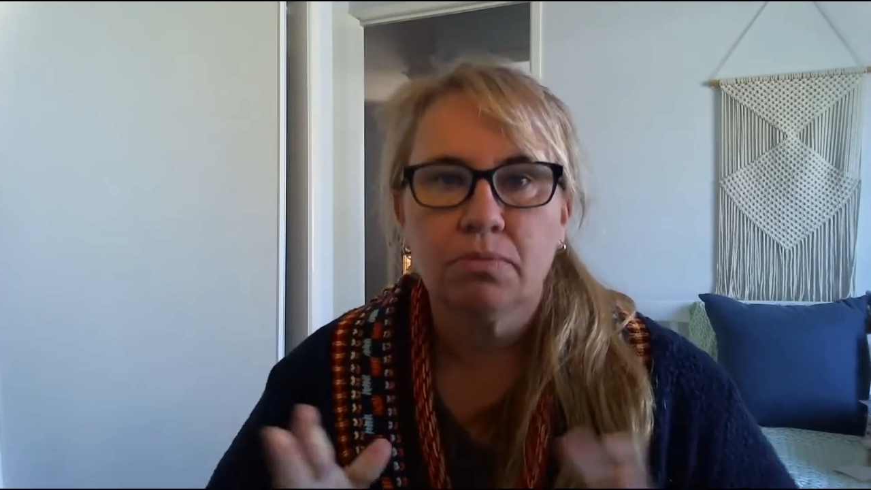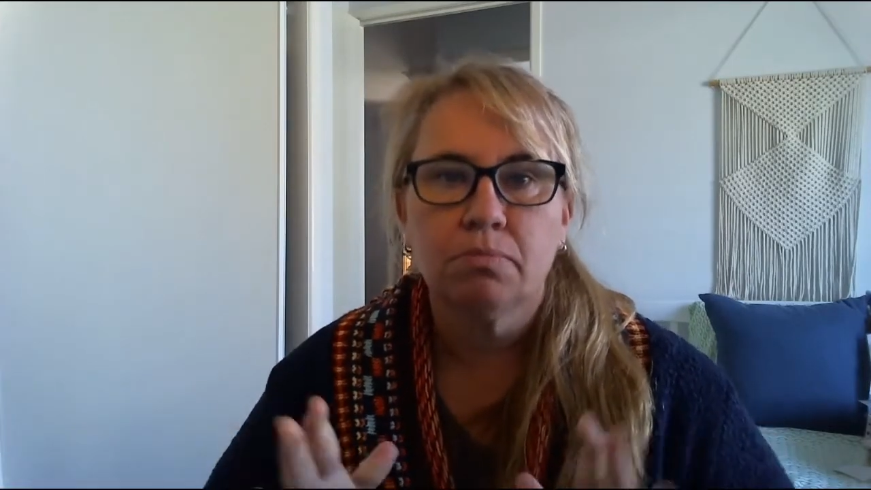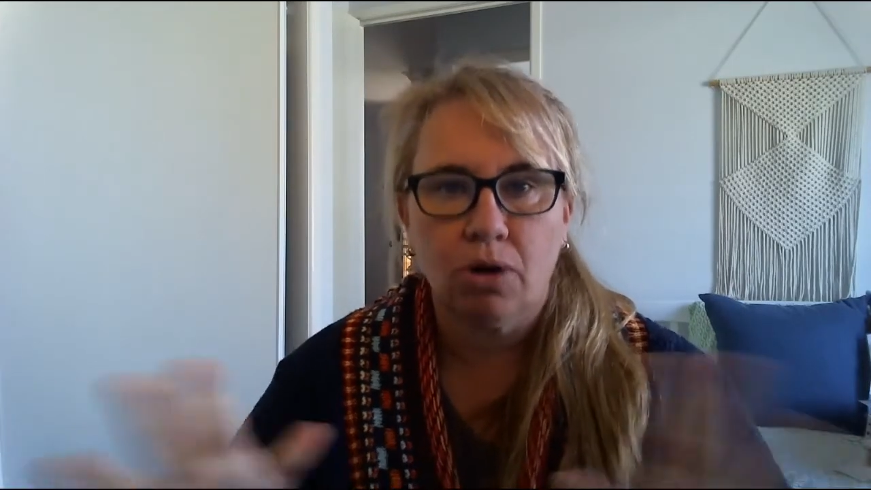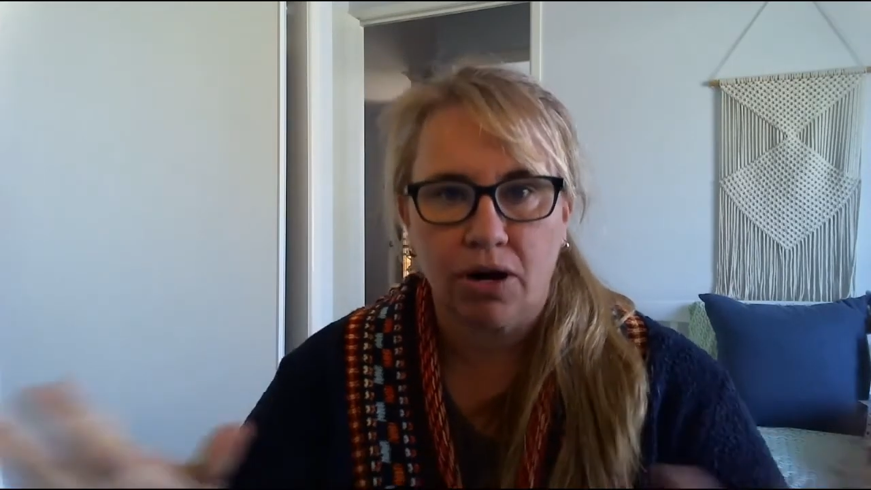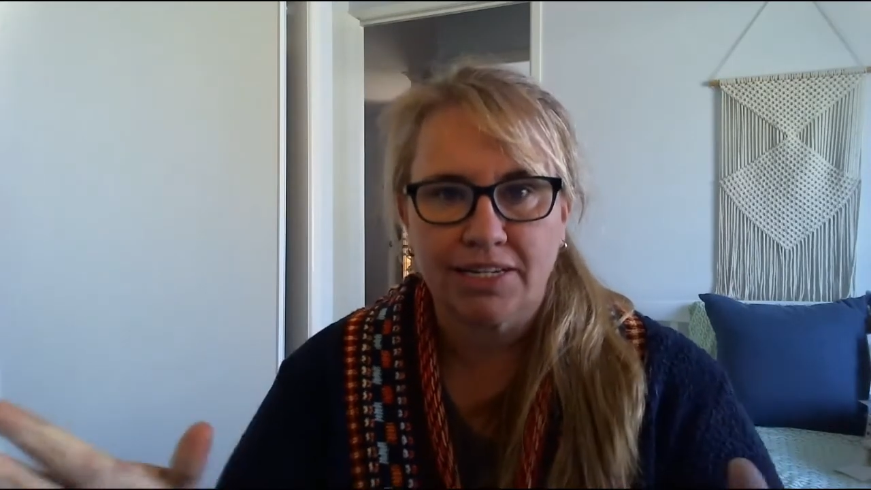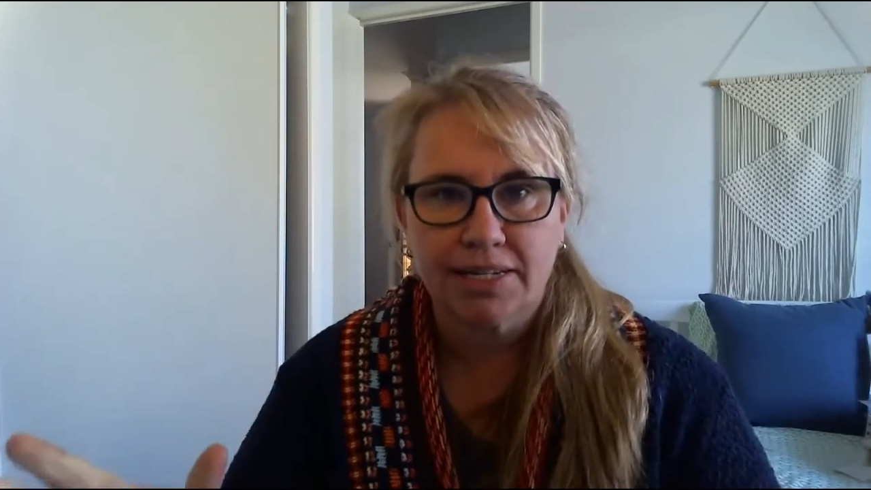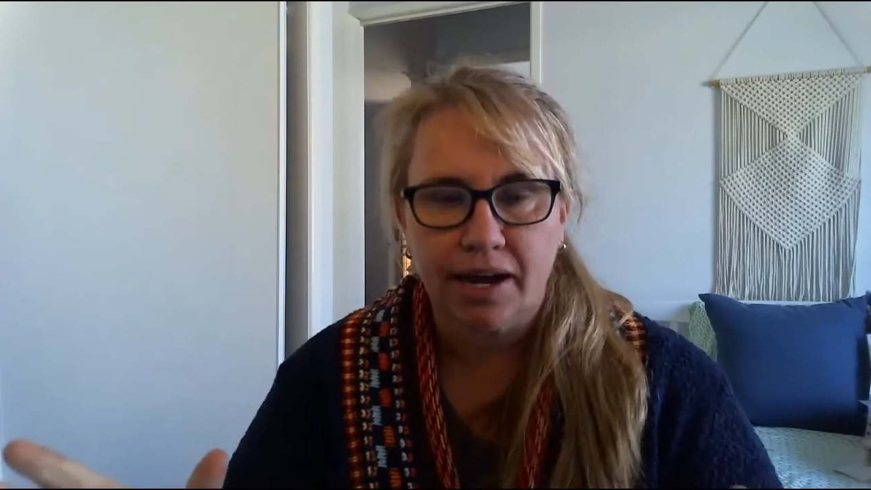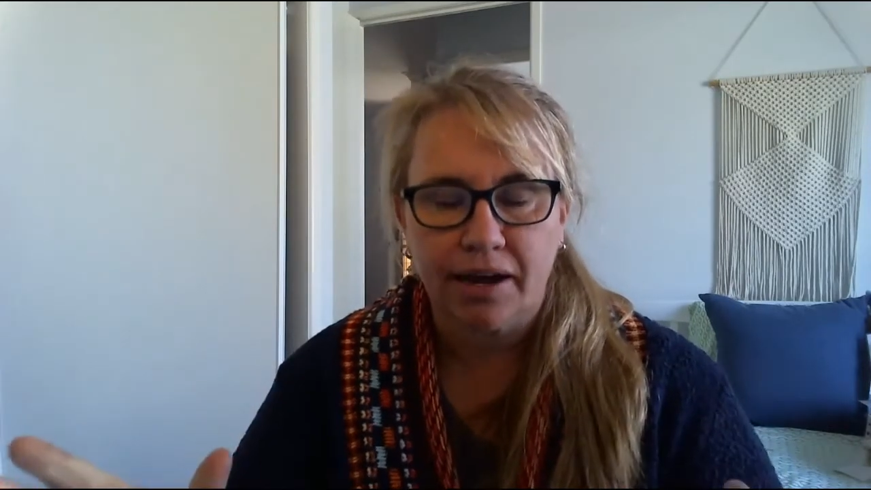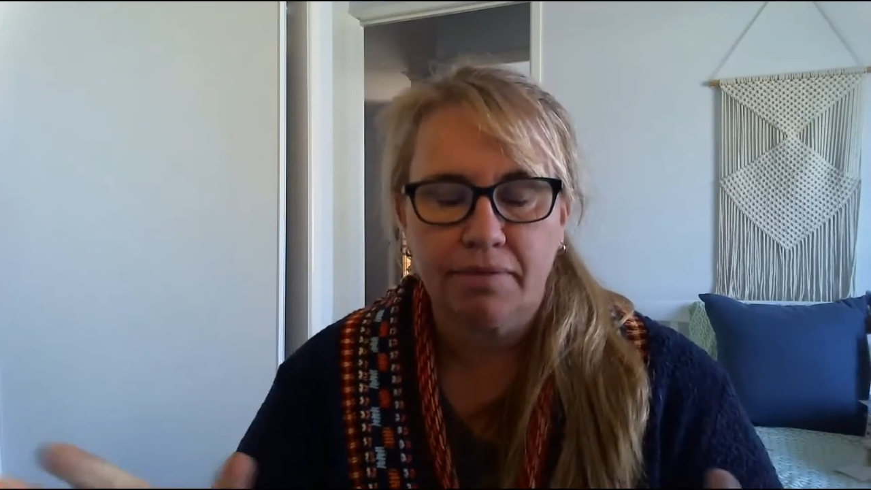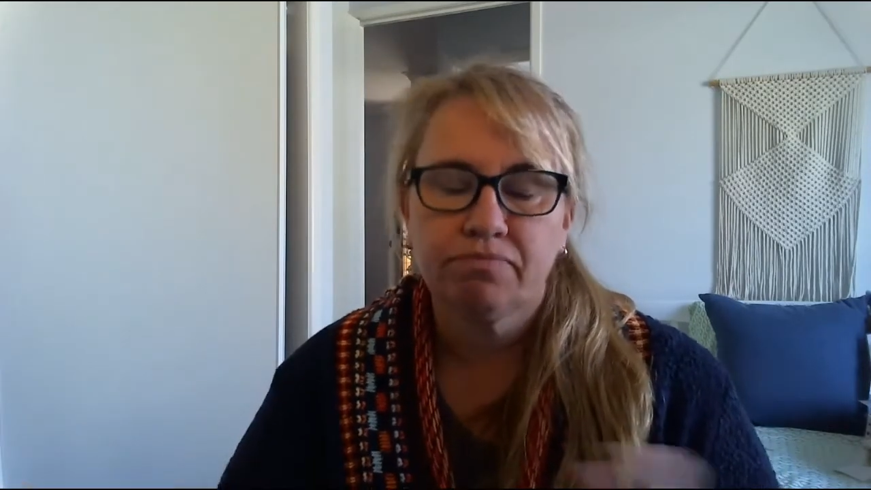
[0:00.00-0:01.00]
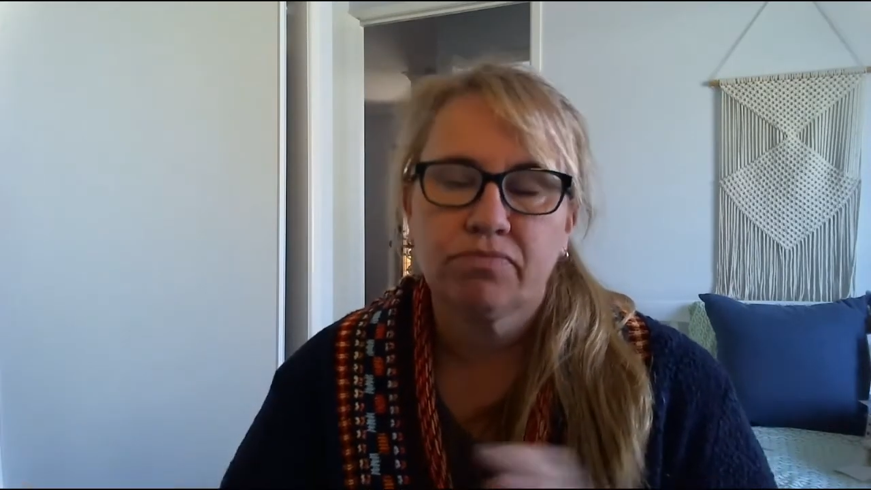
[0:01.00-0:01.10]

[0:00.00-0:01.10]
Mindscape,